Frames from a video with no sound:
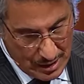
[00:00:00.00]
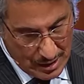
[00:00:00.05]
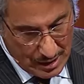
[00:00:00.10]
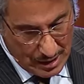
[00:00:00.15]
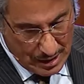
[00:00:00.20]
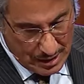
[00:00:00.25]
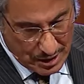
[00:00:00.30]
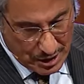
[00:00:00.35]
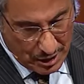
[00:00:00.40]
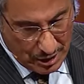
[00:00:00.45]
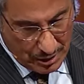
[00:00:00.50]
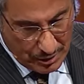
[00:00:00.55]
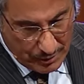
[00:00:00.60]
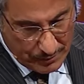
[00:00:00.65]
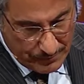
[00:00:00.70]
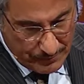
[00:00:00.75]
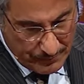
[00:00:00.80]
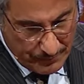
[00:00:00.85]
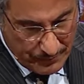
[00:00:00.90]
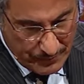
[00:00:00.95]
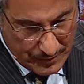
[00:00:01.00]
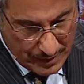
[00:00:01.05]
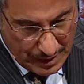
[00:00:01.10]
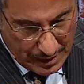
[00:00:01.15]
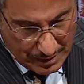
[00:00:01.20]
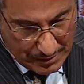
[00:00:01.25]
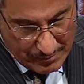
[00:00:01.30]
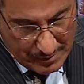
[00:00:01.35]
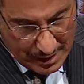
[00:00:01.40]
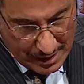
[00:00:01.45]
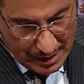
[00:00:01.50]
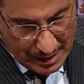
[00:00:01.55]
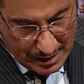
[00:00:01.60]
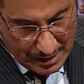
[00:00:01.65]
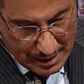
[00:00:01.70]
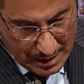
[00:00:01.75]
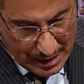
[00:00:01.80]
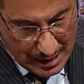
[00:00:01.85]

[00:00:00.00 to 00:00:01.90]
And so they remained